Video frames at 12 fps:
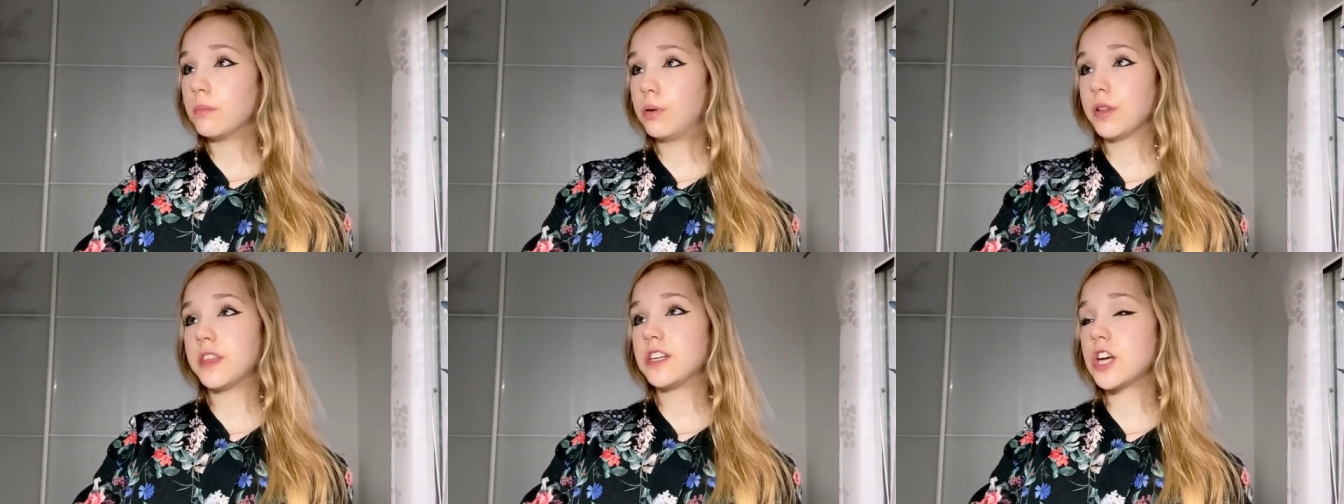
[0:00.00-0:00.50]

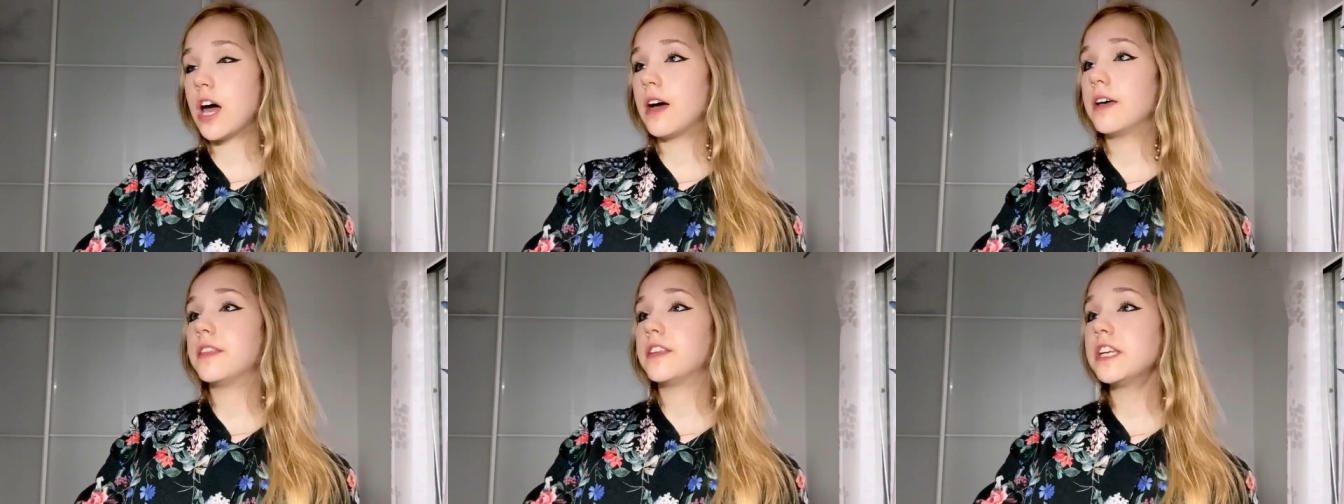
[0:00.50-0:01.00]
put the jar
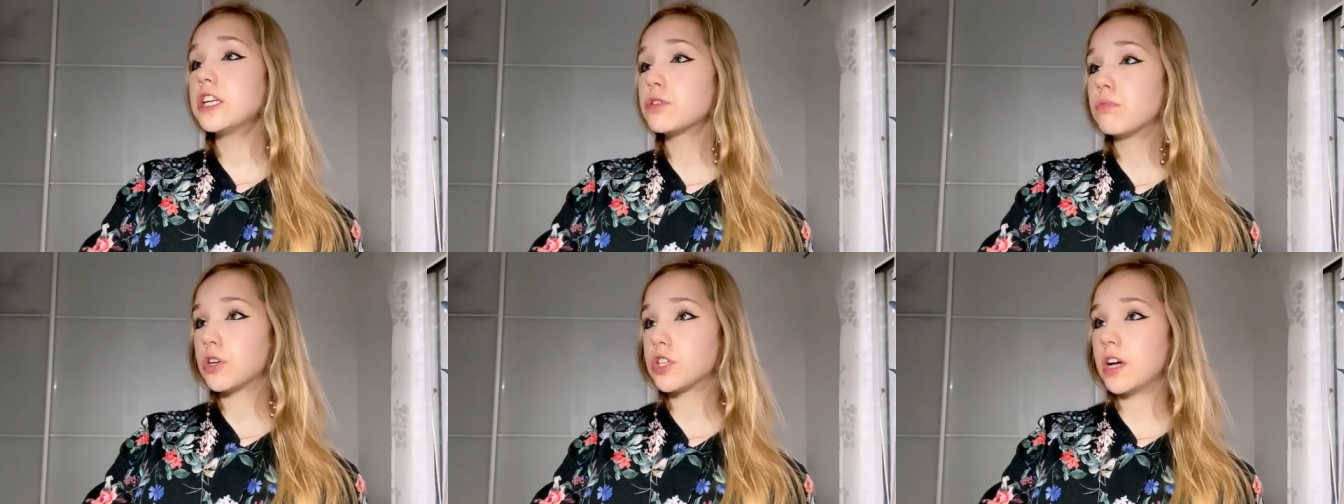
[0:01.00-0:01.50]
in the
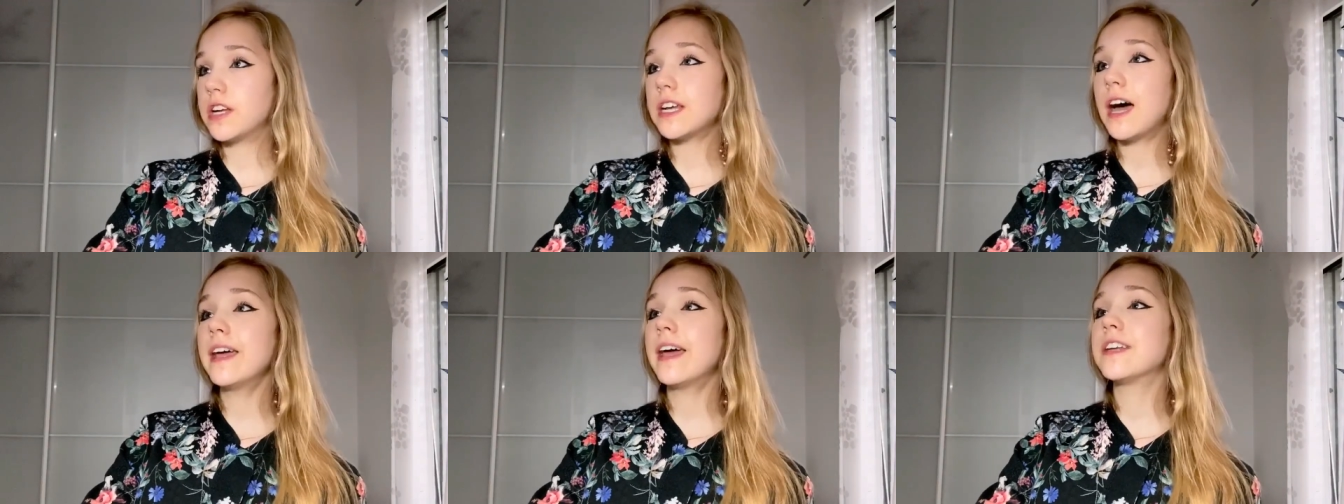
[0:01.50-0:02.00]
dishwasher and
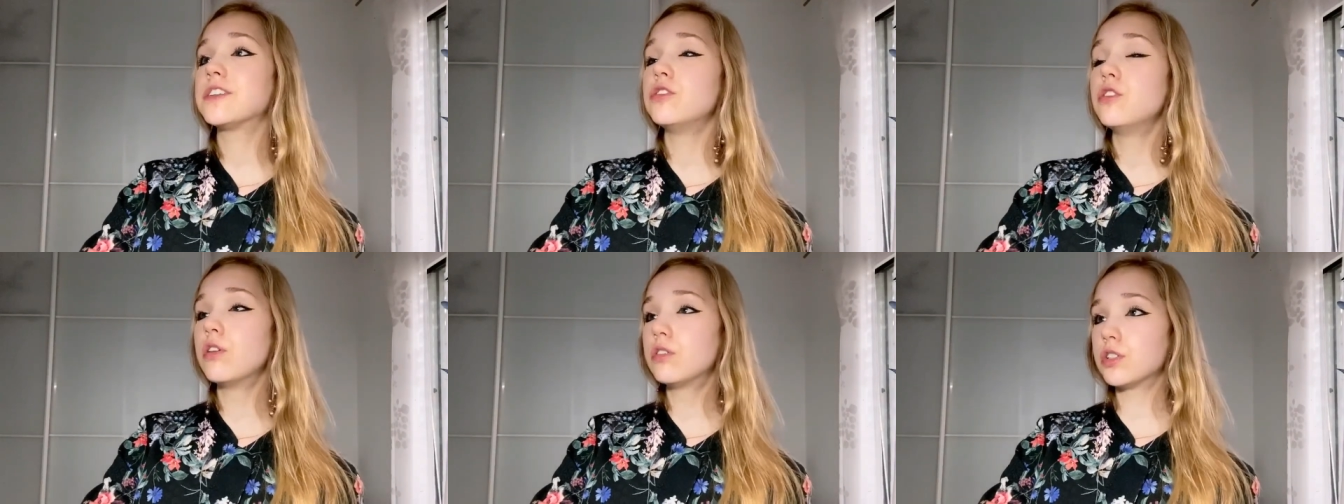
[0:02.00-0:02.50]
I had
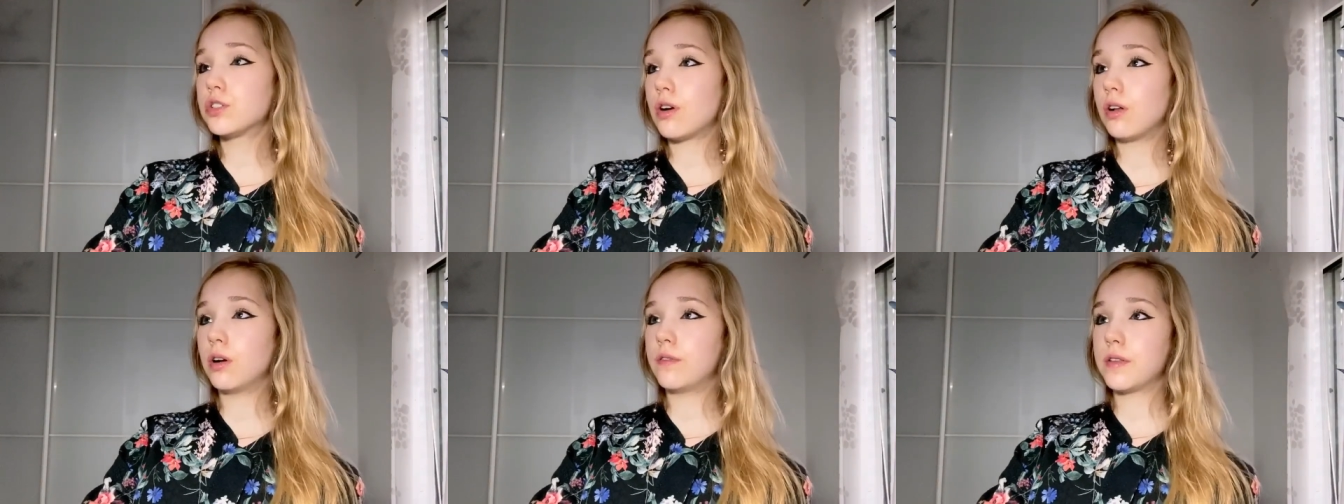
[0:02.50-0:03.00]
no
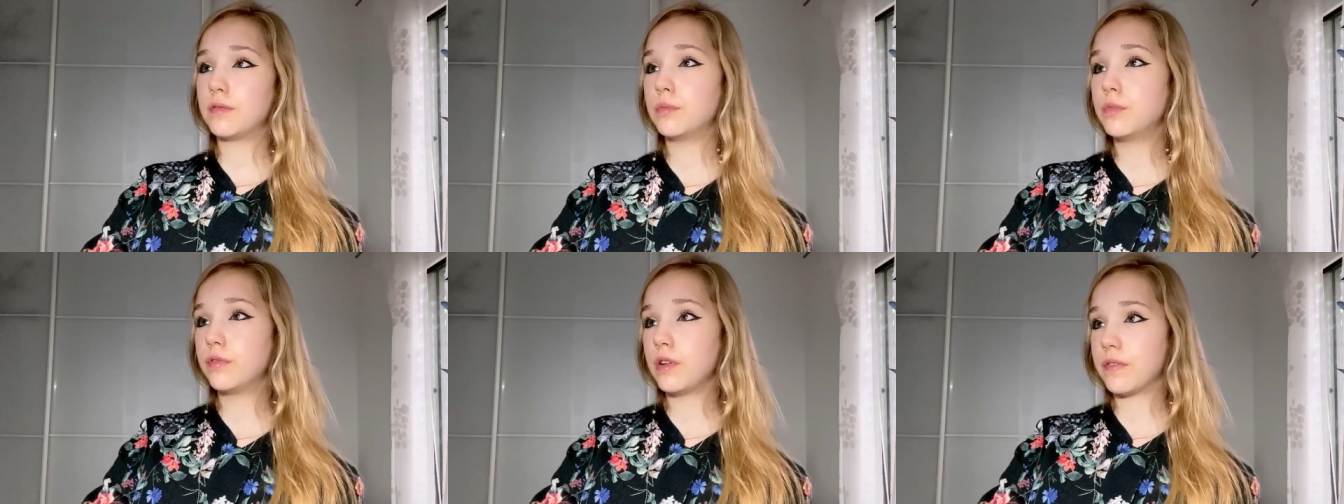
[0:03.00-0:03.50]
control over the
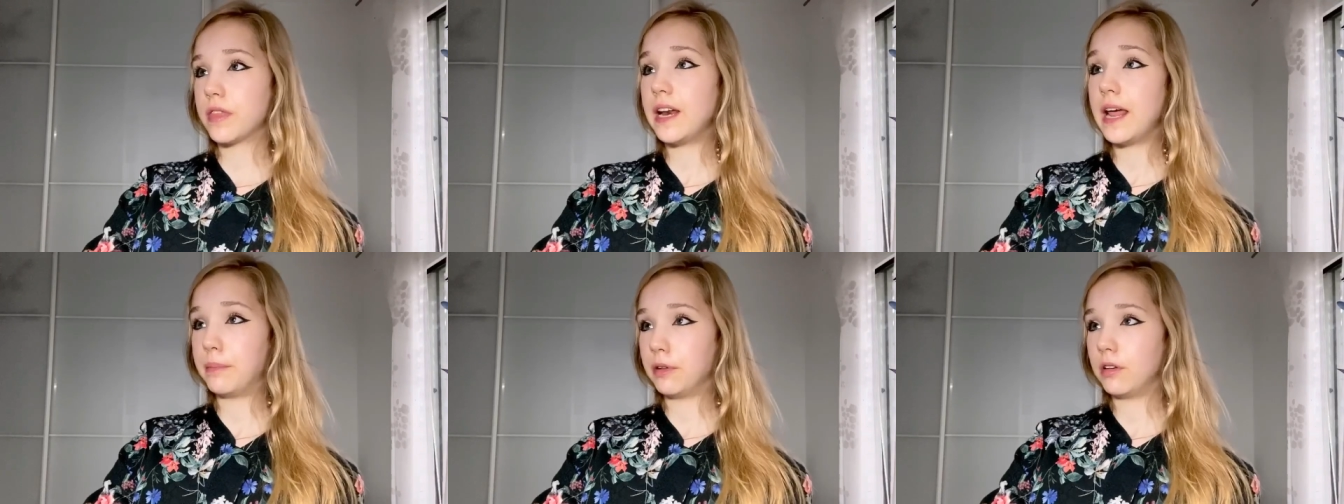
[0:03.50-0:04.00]
removal of the
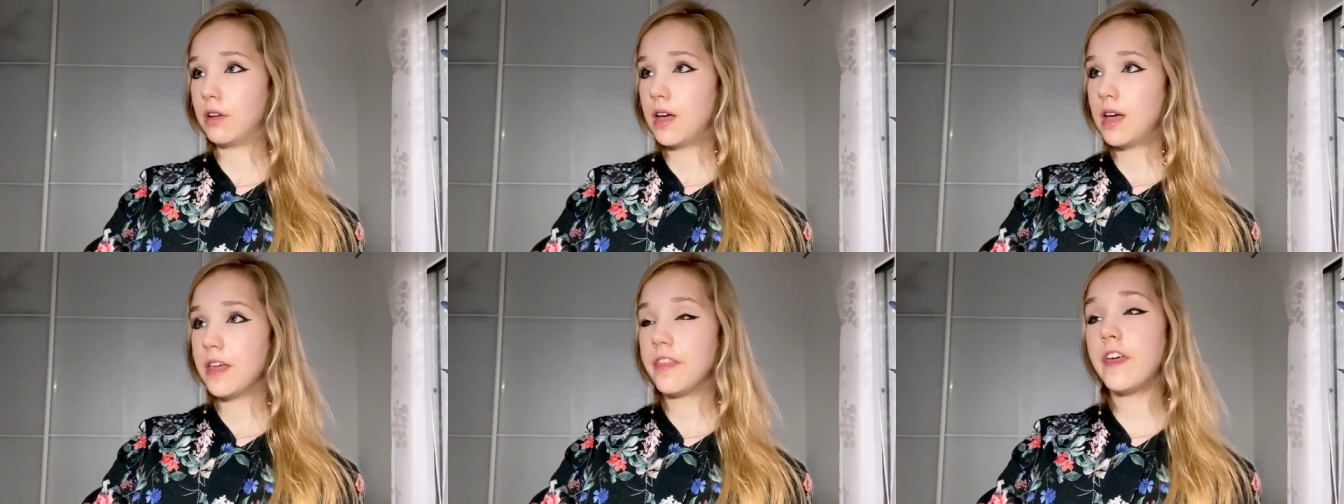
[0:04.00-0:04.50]
label.
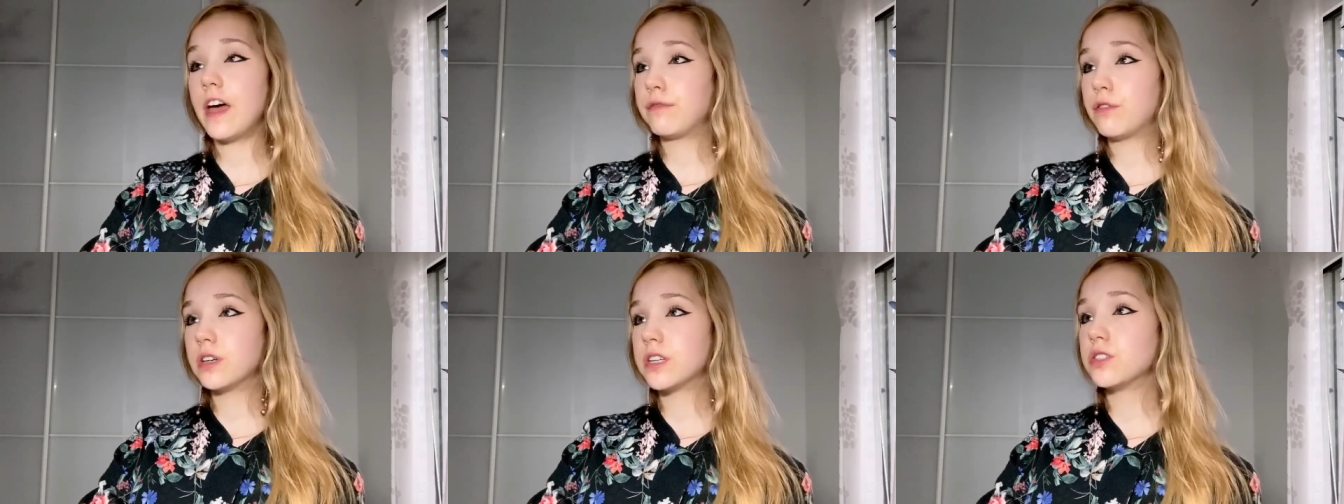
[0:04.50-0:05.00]

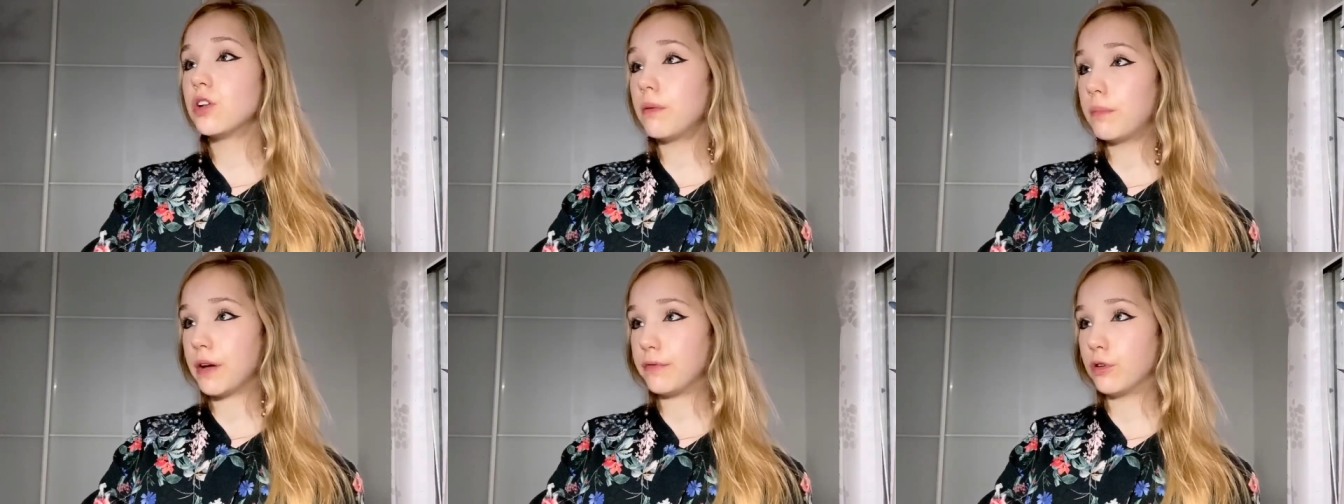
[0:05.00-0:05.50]
Therefore, it is not
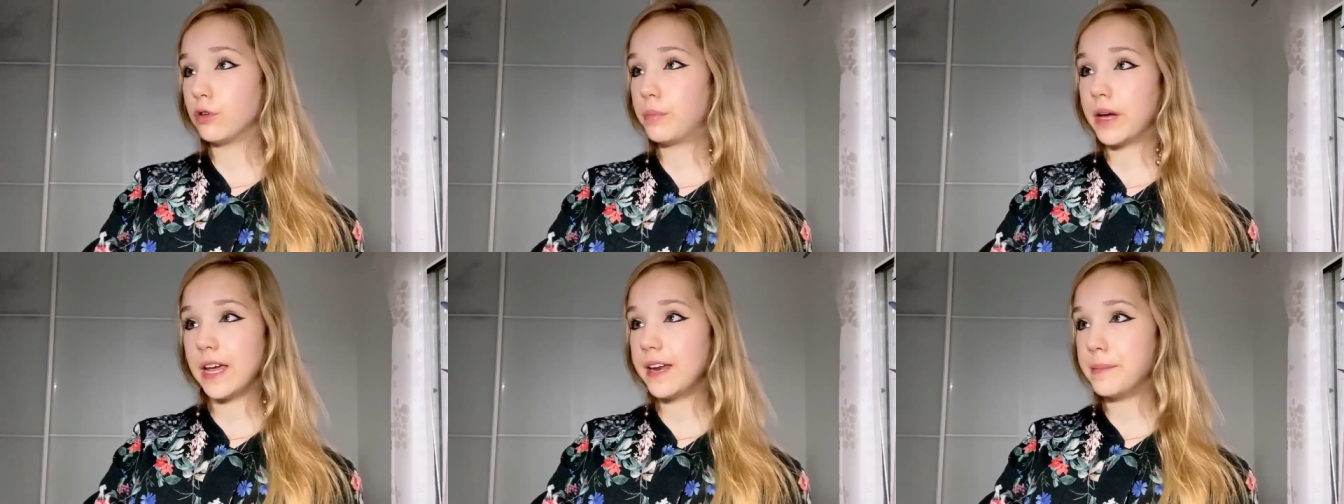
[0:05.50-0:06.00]
my fault
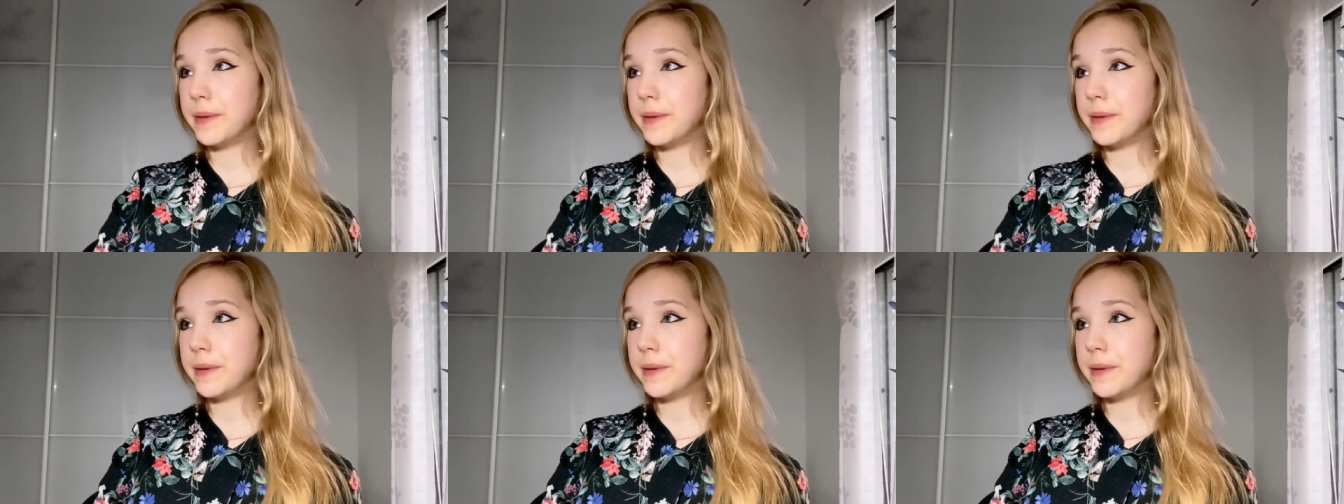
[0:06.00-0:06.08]
by any